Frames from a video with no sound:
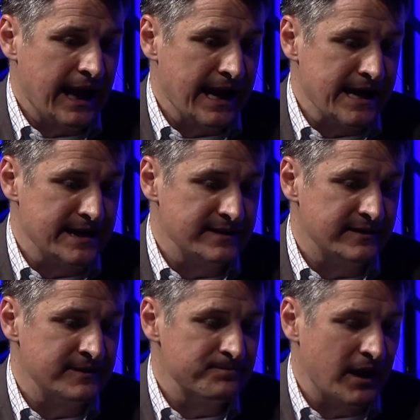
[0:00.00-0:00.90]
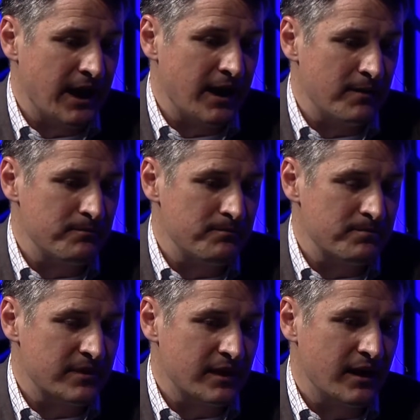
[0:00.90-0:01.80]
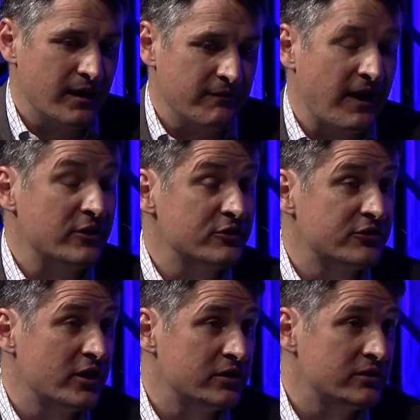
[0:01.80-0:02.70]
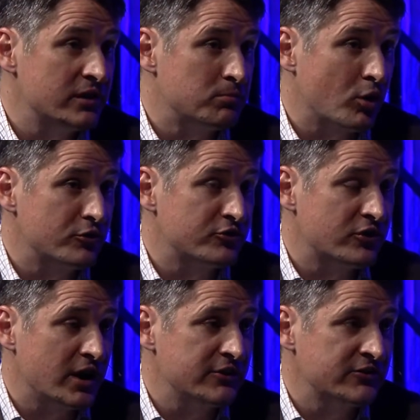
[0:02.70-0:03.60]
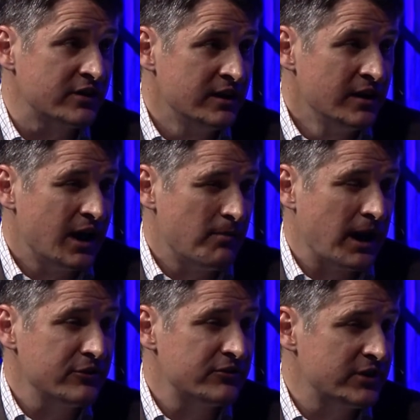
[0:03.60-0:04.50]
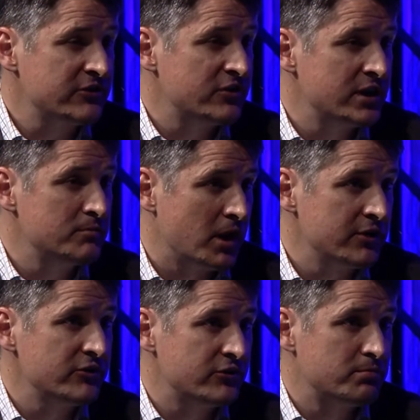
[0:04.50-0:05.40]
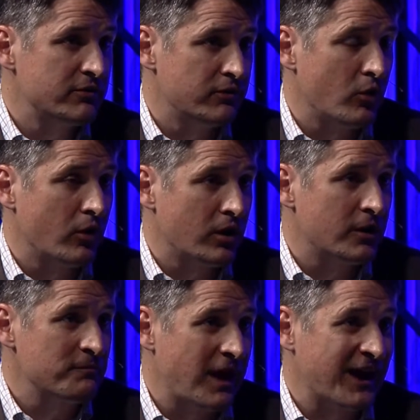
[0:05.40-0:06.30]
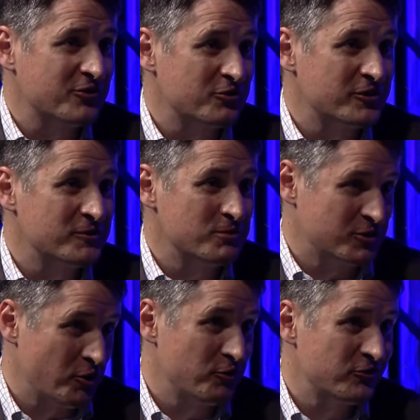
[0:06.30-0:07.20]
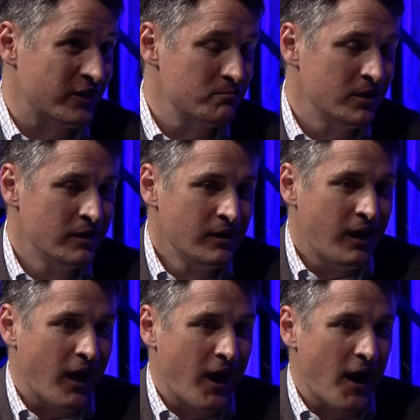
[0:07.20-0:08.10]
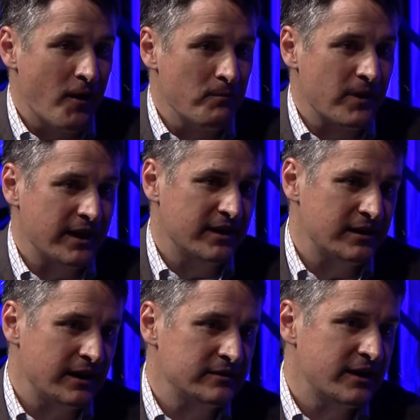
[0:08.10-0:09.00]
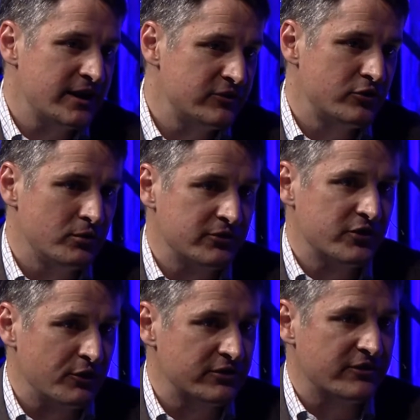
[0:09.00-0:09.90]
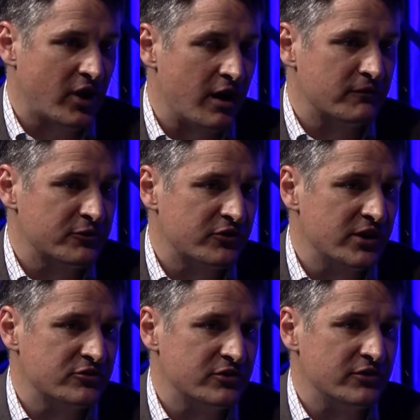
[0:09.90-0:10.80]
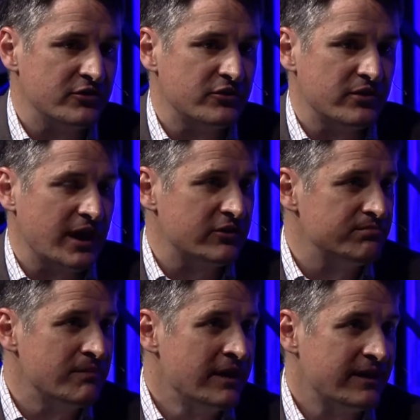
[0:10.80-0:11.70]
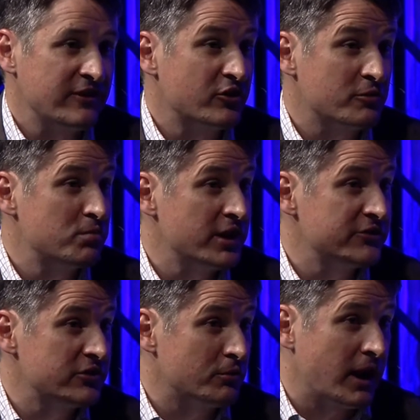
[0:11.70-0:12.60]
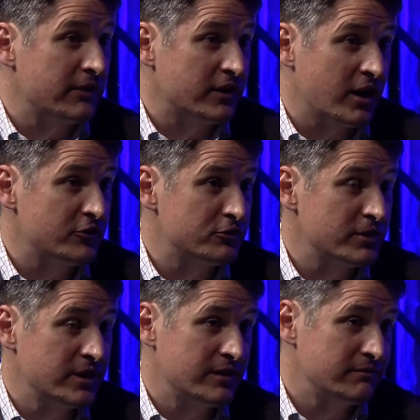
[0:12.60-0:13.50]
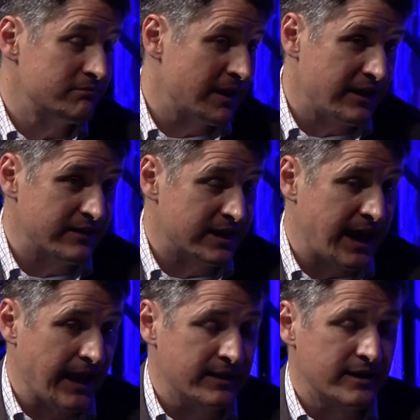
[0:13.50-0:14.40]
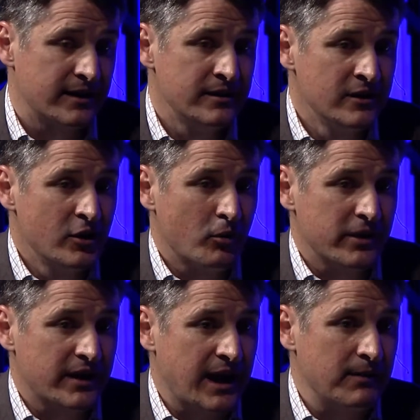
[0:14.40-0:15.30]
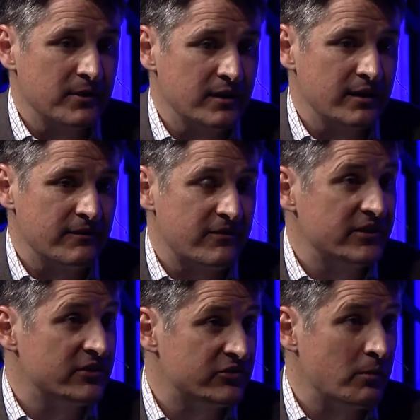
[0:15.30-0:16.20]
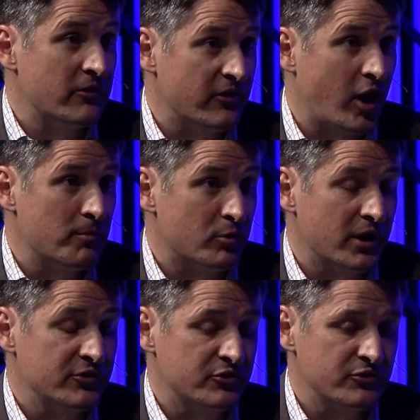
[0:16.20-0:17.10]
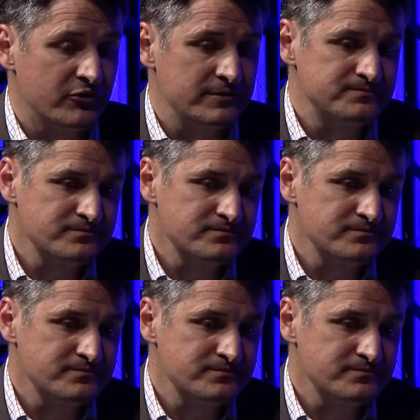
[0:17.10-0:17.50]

And the Founders Fund approached us about 16 months before actually we closed them. And it led to a series of conversations that took place around the country and in Canada, where they came to visit some of our operations.